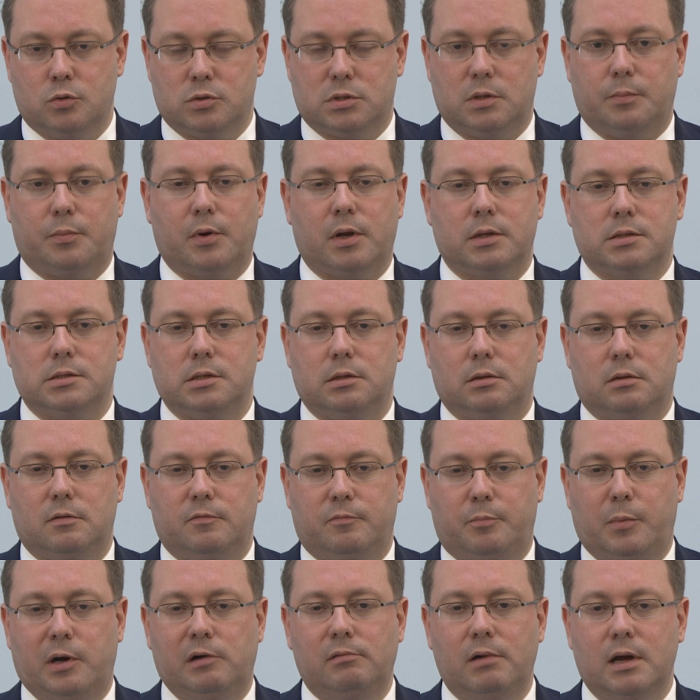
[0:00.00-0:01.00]

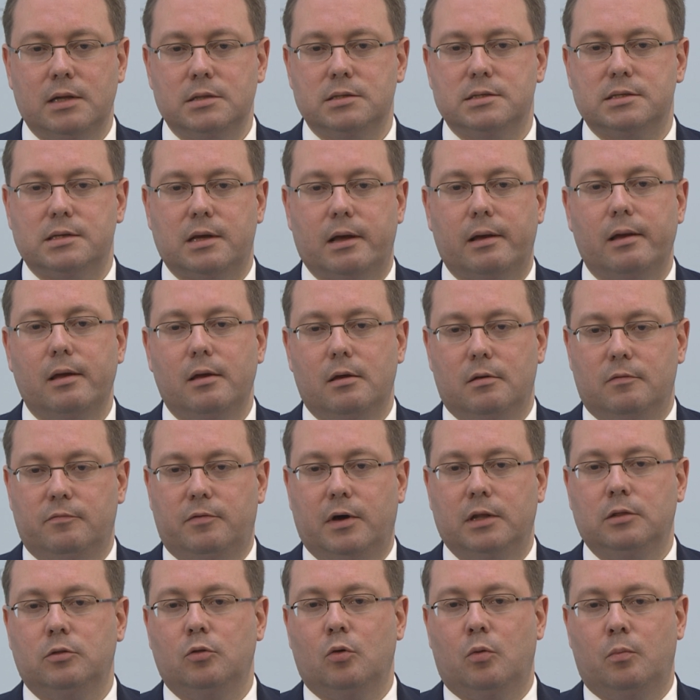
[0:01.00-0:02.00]
you cannot keep
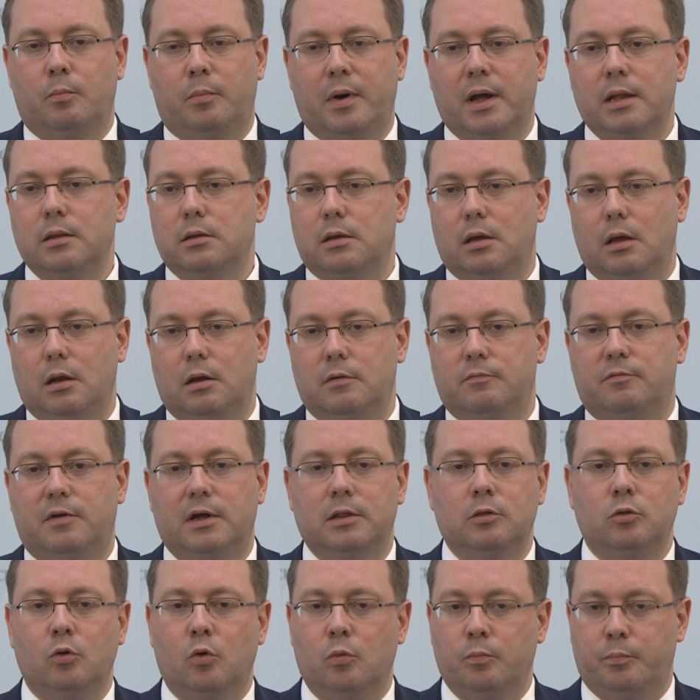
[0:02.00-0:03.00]
the
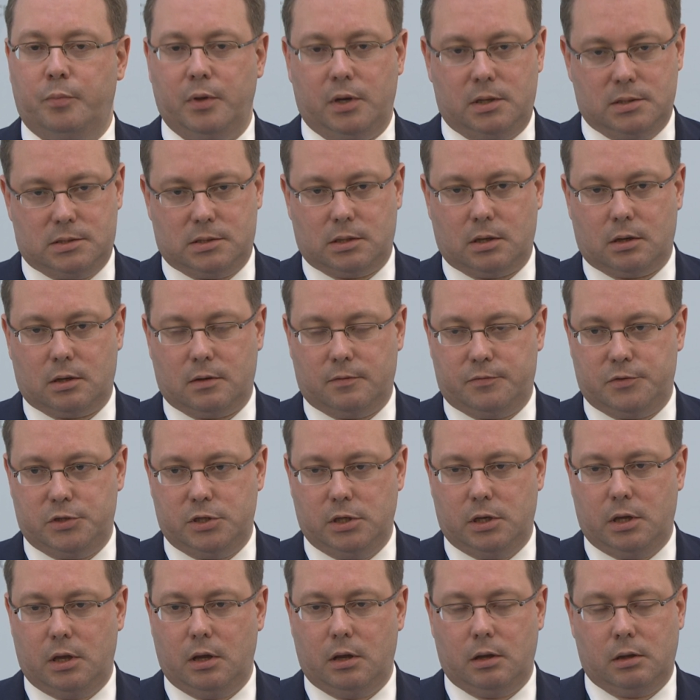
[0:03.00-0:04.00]
90% of your balance in
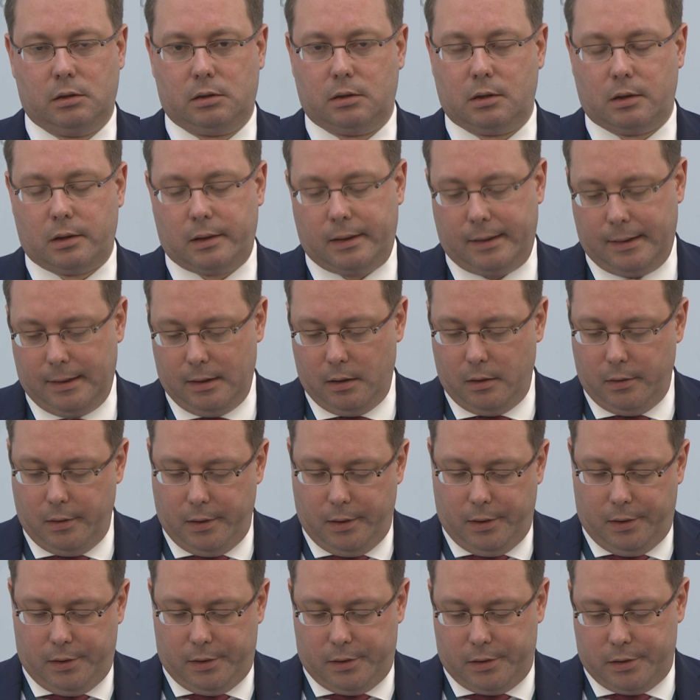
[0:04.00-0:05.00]
one bank or
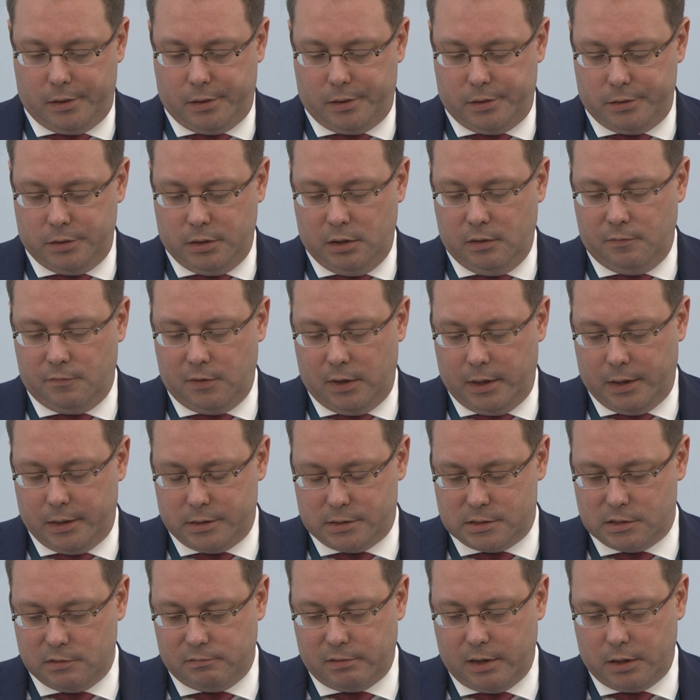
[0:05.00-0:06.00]
one
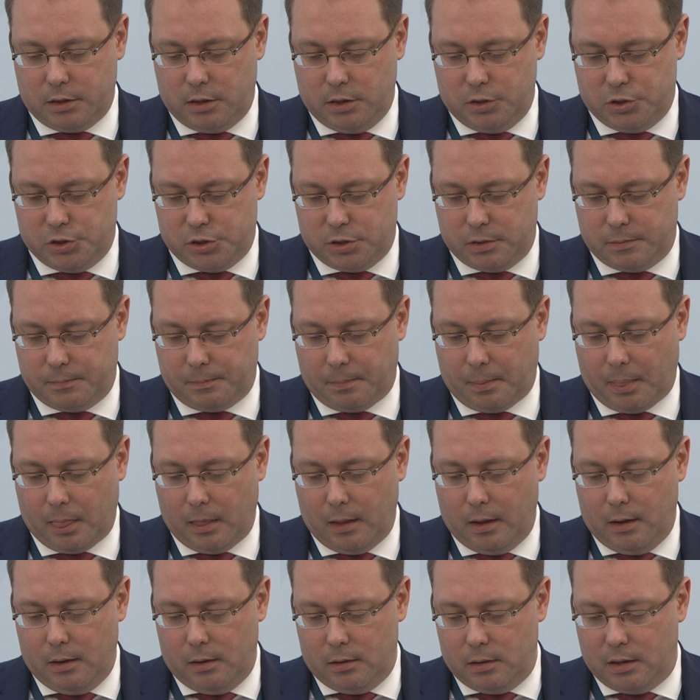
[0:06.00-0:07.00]
reinsurer. It is not a
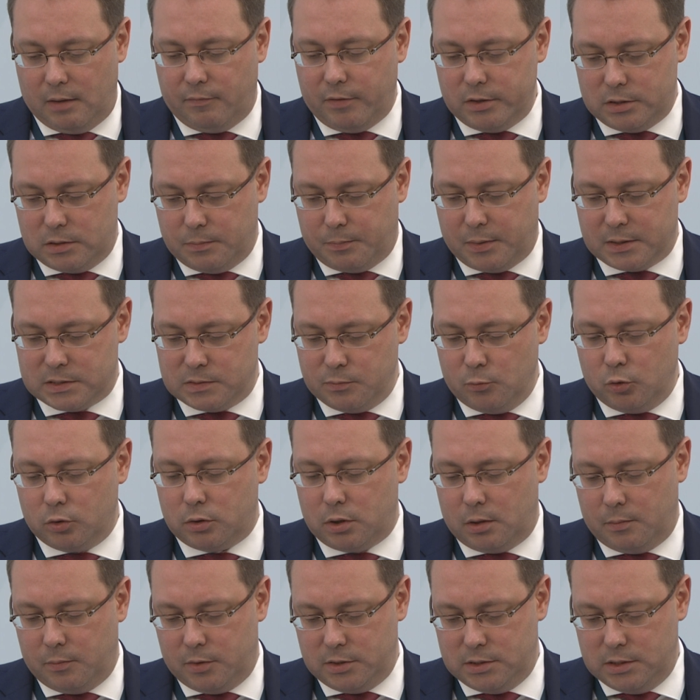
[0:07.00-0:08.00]
logical thing to
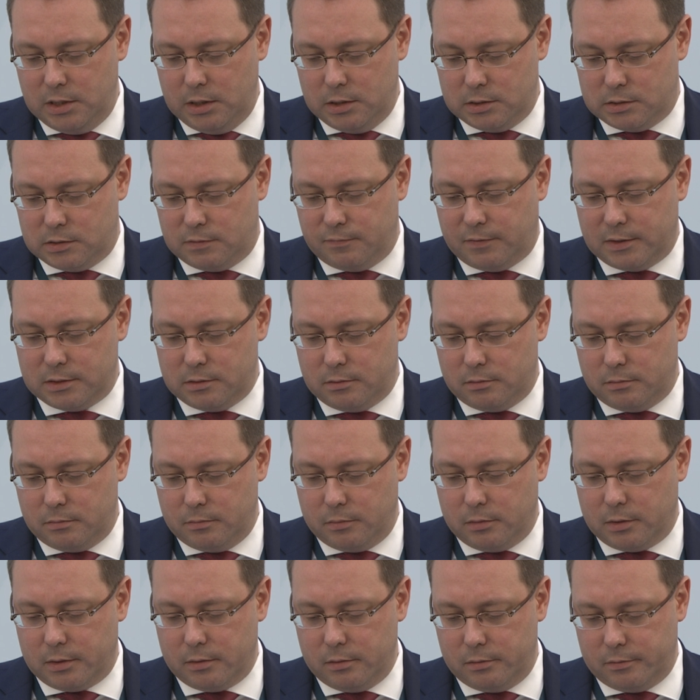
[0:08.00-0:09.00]
do.
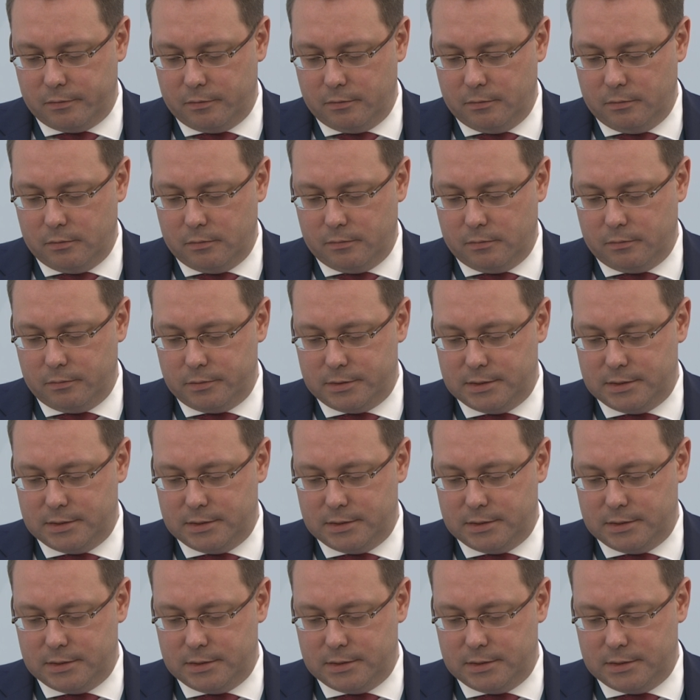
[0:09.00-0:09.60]
Let's look